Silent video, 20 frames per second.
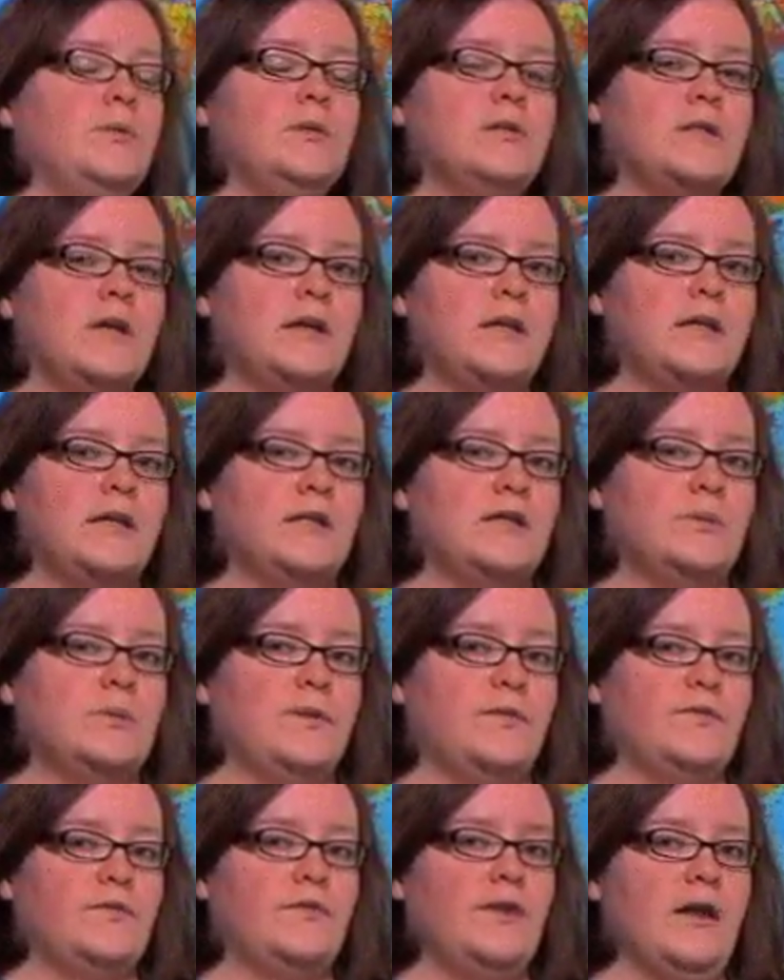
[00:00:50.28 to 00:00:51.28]
were talking to
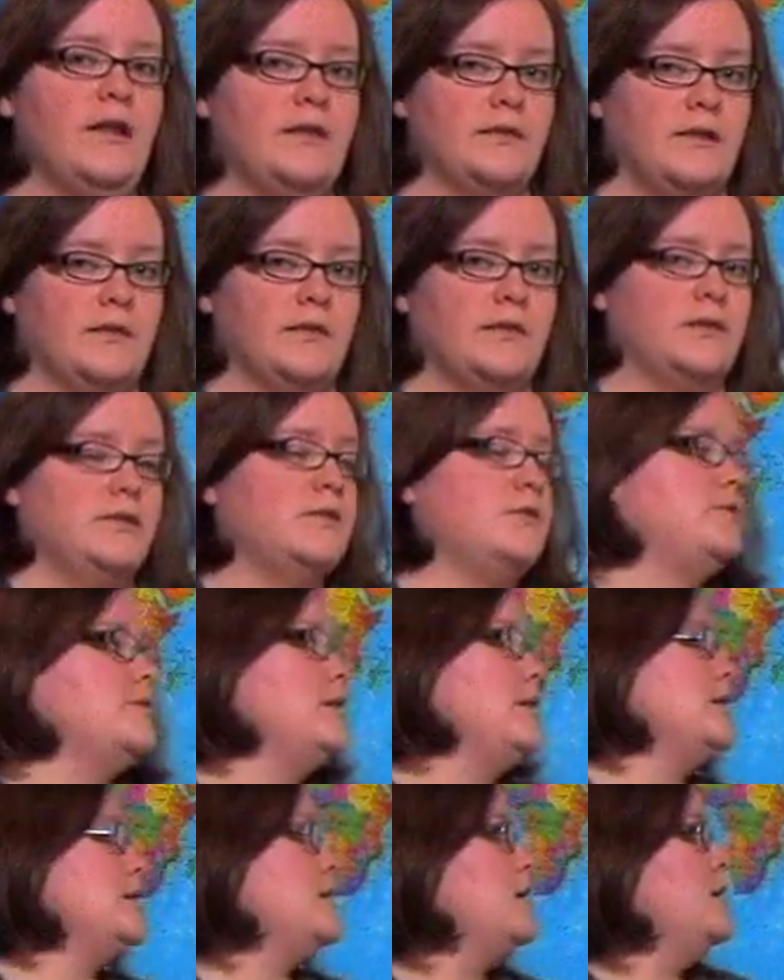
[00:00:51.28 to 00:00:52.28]
a friend on the
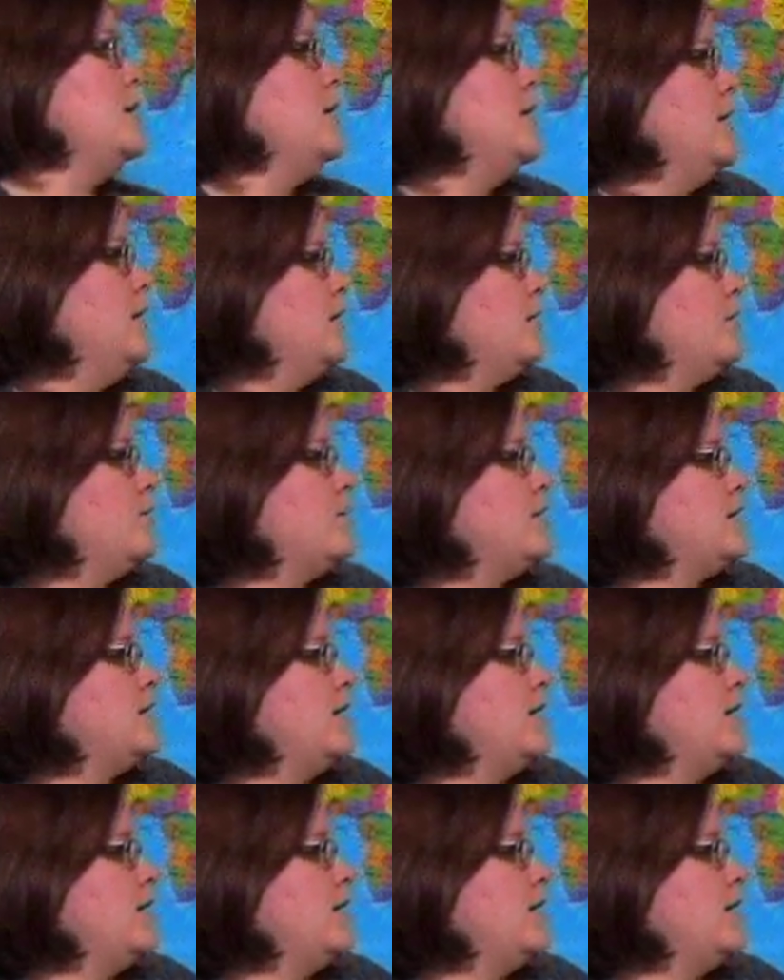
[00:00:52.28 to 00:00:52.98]
street, you would